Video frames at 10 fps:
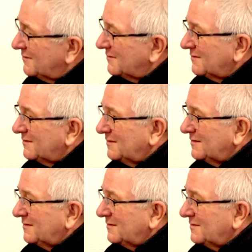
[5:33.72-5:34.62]

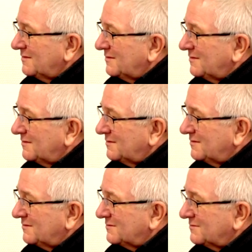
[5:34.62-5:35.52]

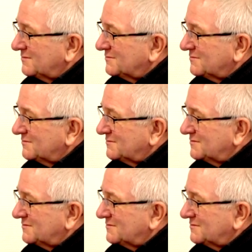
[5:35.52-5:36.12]
(not speaking)